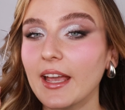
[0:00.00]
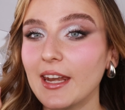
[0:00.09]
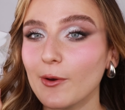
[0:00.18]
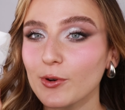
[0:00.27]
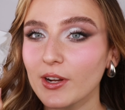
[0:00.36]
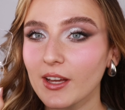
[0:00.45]
And
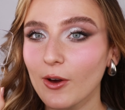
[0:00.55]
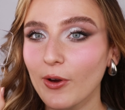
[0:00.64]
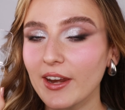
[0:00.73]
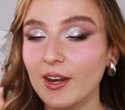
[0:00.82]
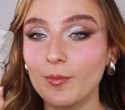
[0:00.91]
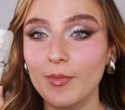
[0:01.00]
now we're gonna go
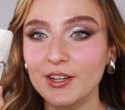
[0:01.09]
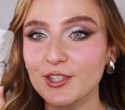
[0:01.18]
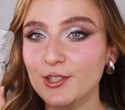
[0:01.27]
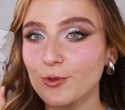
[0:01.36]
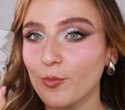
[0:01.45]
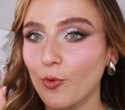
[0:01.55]
ahead and make
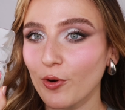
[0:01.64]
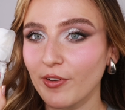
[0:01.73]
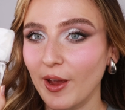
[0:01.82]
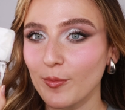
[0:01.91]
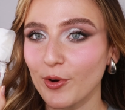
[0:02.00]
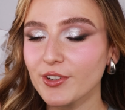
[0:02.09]
this look more
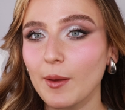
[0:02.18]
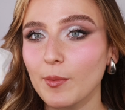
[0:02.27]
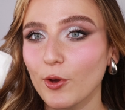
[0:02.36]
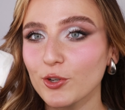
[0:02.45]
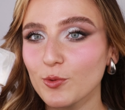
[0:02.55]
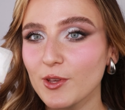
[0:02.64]
vibrant. I'm
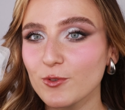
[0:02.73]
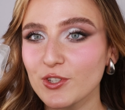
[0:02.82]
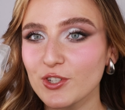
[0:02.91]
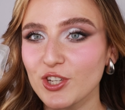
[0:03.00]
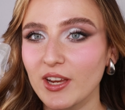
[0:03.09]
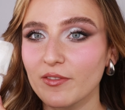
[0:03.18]
going to be
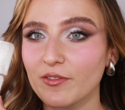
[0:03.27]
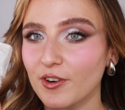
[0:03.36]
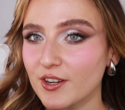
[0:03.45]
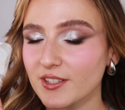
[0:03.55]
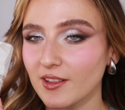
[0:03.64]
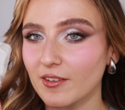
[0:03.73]
using shade
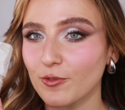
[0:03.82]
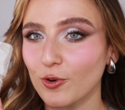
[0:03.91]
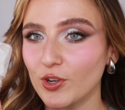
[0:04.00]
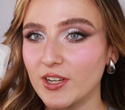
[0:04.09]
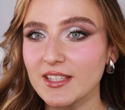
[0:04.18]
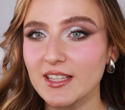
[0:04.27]
First Love
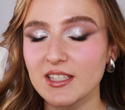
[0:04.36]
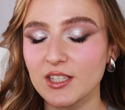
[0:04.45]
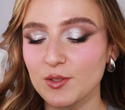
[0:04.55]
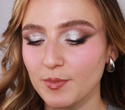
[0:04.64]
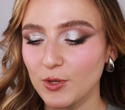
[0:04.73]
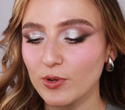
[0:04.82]
for this. It's
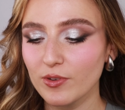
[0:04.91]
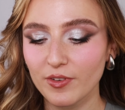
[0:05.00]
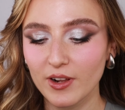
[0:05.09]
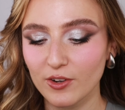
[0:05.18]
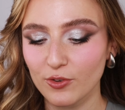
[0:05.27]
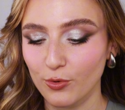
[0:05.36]
this
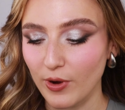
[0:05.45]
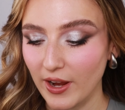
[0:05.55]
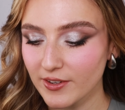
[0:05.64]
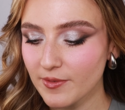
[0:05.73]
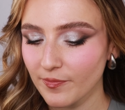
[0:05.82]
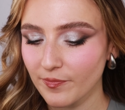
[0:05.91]
beautiful
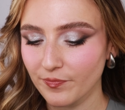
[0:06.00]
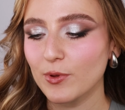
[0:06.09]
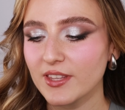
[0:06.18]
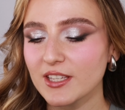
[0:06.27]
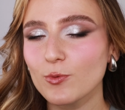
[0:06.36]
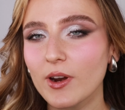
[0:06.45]
red. And
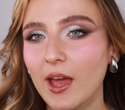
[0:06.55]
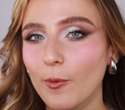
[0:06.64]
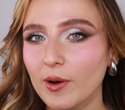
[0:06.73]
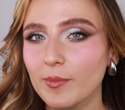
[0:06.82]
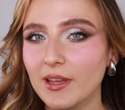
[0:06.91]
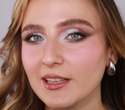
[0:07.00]
with this one, I
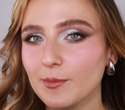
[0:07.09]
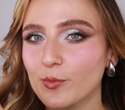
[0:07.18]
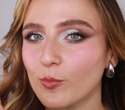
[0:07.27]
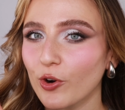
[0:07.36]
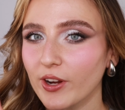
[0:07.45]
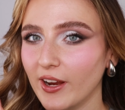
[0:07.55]
wanna be a little bit
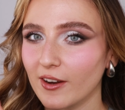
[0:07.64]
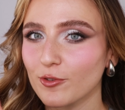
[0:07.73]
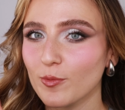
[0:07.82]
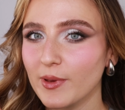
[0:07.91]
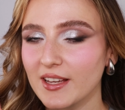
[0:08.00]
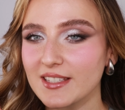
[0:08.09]
more
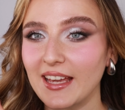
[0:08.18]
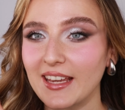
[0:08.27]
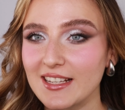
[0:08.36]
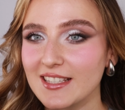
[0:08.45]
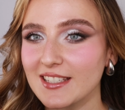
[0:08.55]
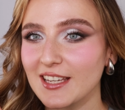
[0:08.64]
careful because I
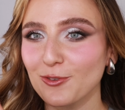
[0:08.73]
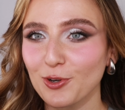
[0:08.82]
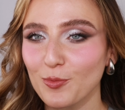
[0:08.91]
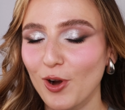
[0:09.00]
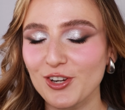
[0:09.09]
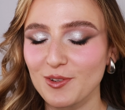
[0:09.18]
can see it on
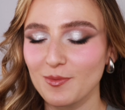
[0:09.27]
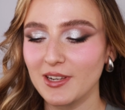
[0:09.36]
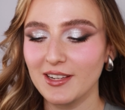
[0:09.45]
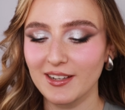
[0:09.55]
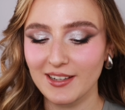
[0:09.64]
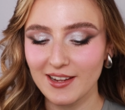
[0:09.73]
the brush
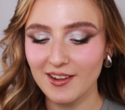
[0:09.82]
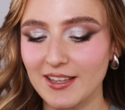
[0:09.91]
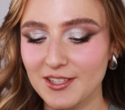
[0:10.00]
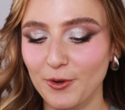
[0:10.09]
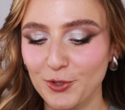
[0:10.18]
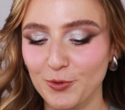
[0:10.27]
immediately.
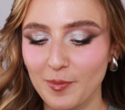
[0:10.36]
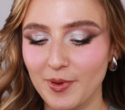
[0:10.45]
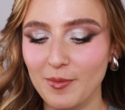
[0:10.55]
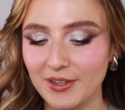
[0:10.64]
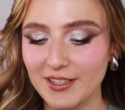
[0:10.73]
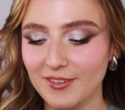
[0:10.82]
It's going to be
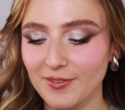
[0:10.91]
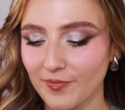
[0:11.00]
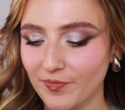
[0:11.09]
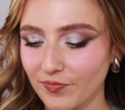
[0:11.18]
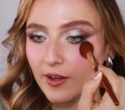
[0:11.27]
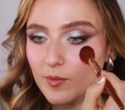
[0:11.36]
pigmented.
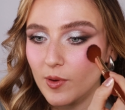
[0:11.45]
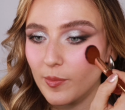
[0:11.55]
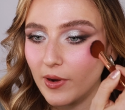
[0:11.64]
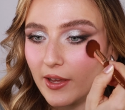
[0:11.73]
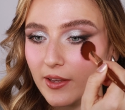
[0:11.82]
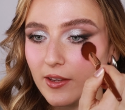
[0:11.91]
I'm
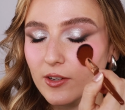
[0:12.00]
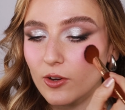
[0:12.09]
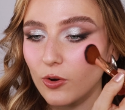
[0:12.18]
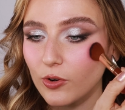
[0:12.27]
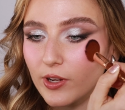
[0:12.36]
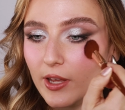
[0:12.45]
applying it
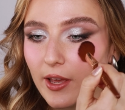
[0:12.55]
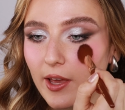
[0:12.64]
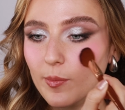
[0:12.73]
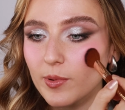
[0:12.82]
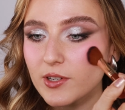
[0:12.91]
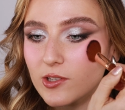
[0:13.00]
on the
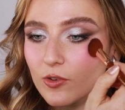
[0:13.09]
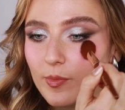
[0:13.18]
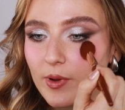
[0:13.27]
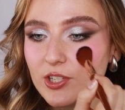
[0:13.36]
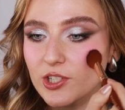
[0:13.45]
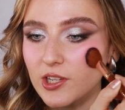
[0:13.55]
apples of
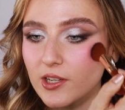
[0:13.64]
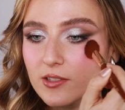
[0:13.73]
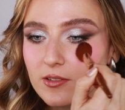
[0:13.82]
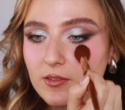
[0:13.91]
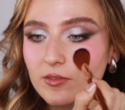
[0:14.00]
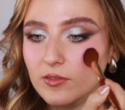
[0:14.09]
my
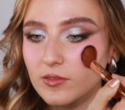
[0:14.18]
cheeks.